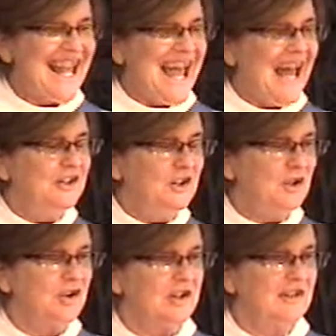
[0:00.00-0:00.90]
And you
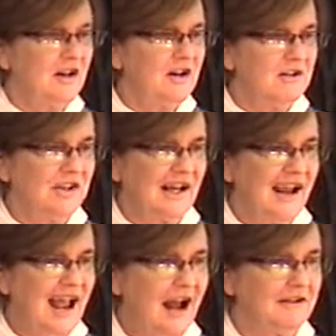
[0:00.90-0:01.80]
should know that I
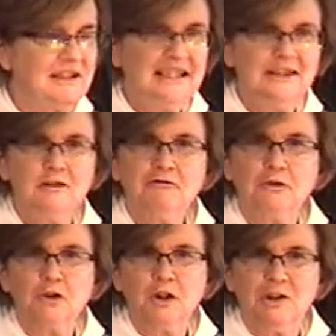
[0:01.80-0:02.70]
have an
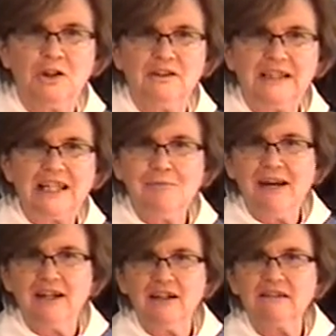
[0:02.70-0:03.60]
informal
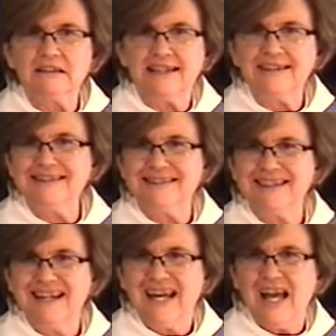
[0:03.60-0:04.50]
email list
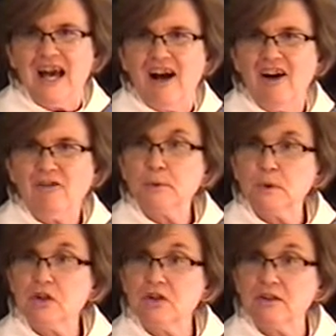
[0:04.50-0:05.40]
of
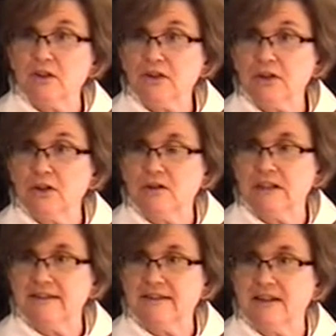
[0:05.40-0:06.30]
parishioners who
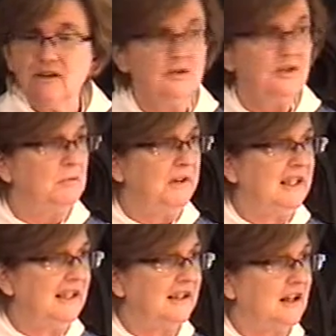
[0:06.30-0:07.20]
continue to
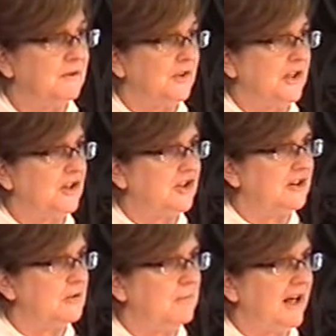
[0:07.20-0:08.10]
be in
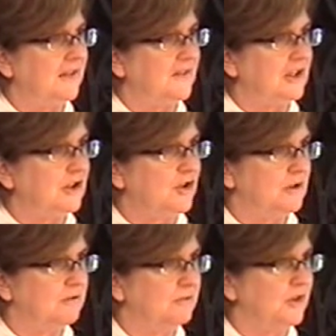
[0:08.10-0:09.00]
conversation about the issue
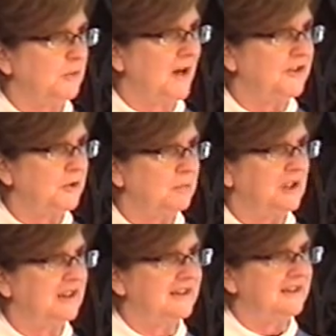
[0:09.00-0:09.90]
of responsible
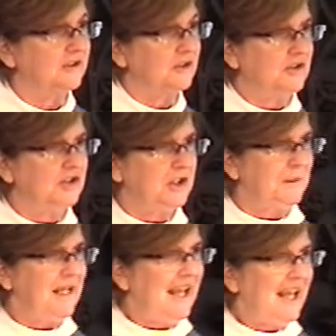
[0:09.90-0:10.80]
gun ownership.
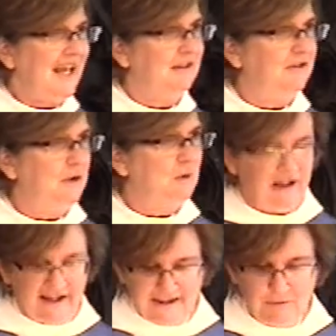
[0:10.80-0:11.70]
And if you would
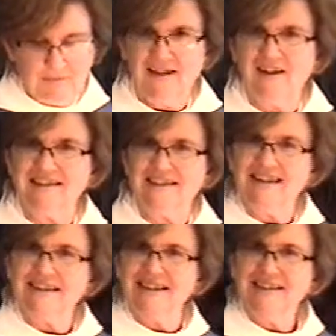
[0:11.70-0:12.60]
like to be on
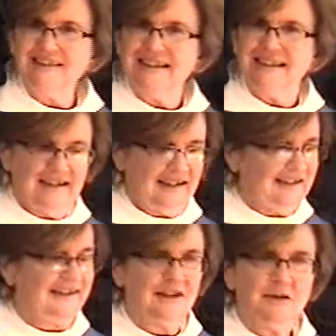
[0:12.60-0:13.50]
that list,
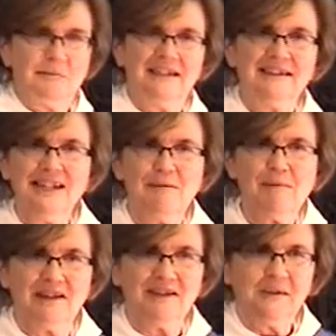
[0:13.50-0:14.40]
send me an
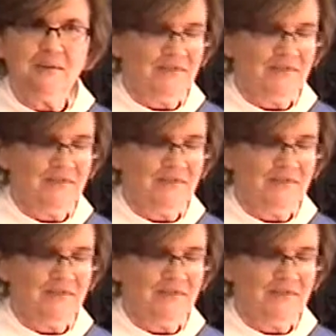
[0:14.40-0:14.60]
email